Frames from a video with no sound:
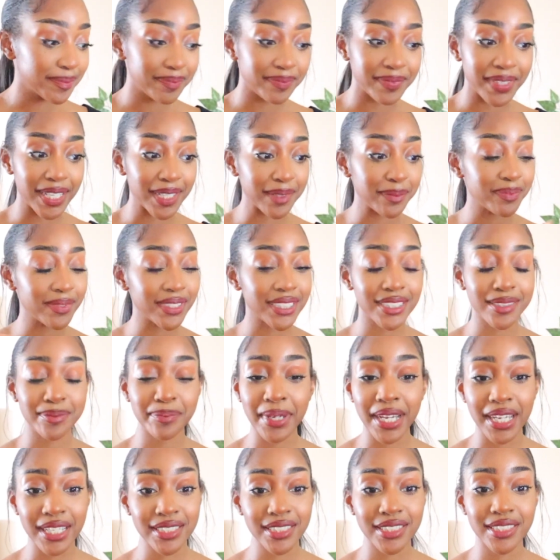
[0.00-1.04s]
Like this
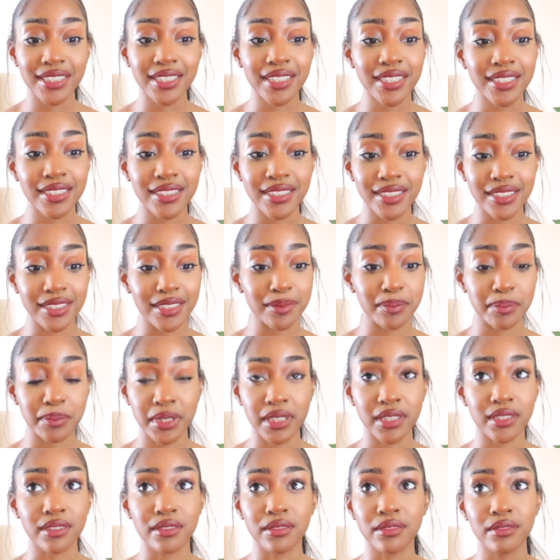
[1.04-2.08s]
past year has just
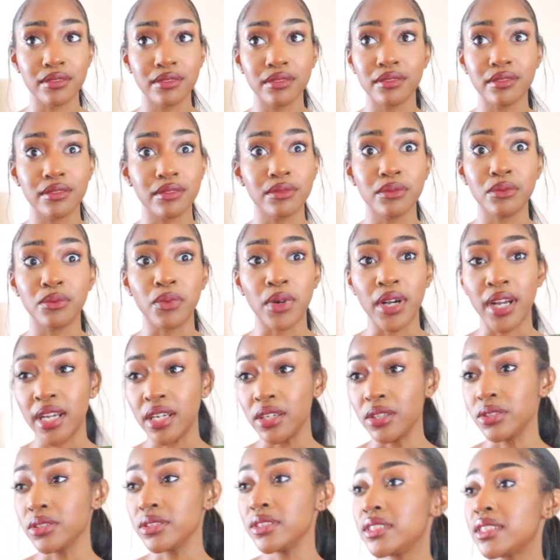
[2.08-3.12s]
been
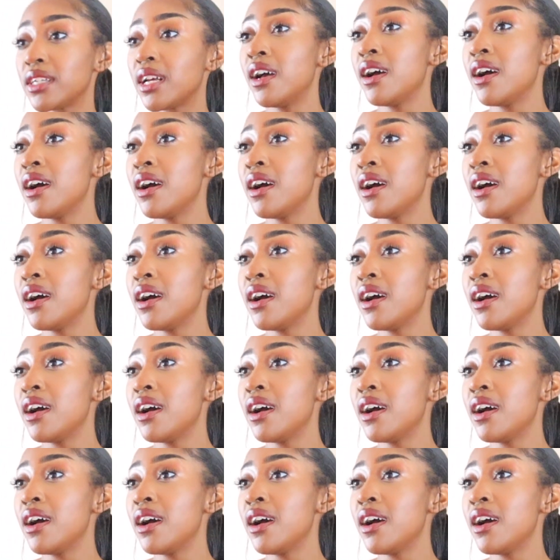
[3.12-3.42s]
wild.